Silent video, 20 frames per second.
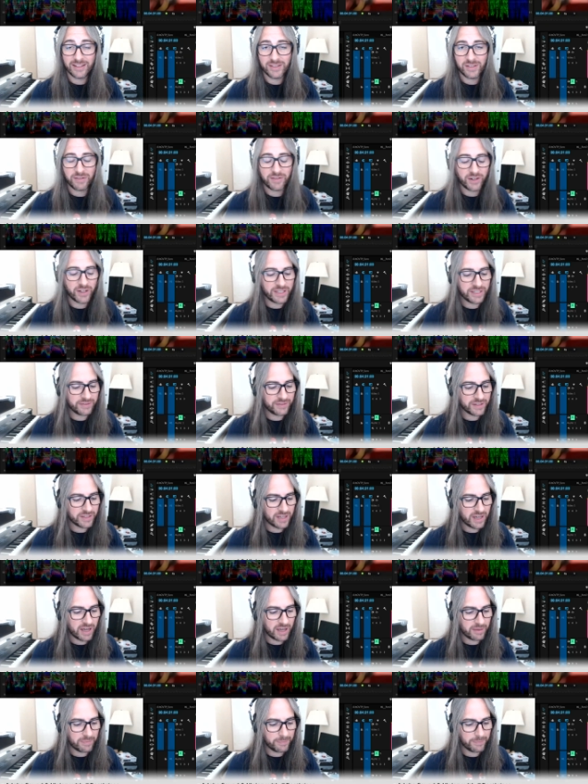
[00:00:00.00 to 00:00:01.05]
a very different
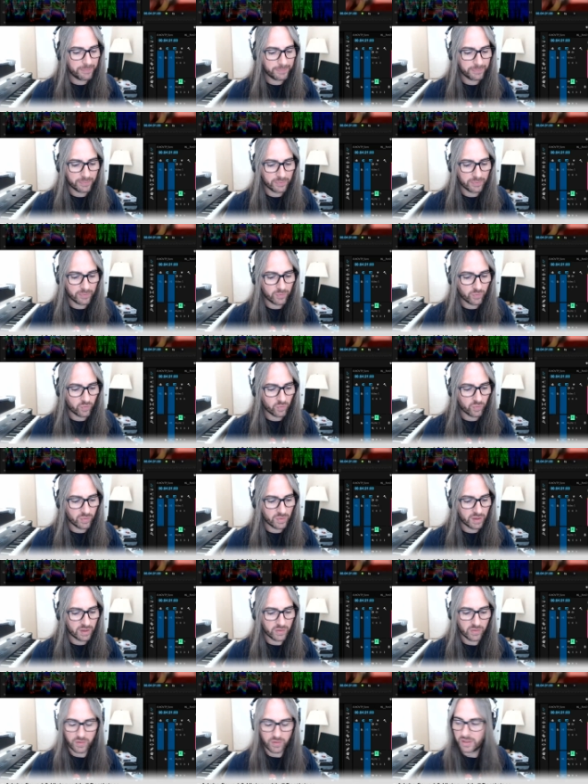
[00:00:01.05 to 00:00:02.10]
time.
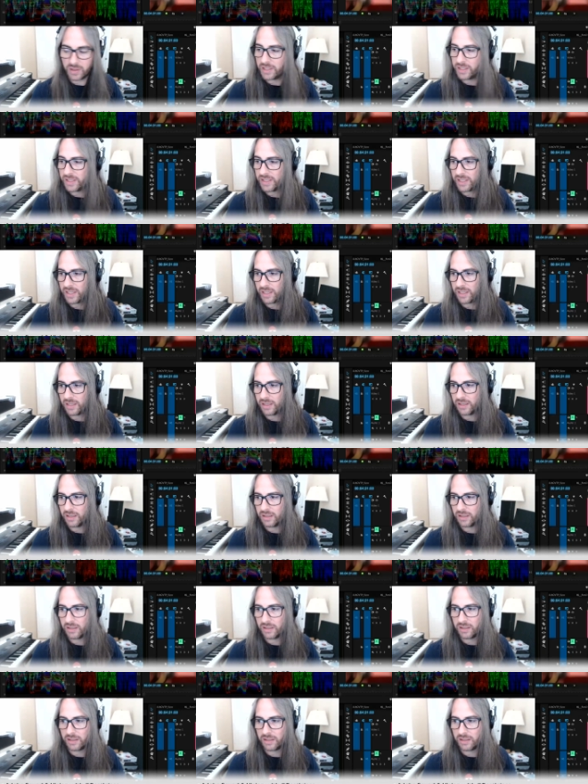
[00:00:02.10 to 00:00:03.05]
This is a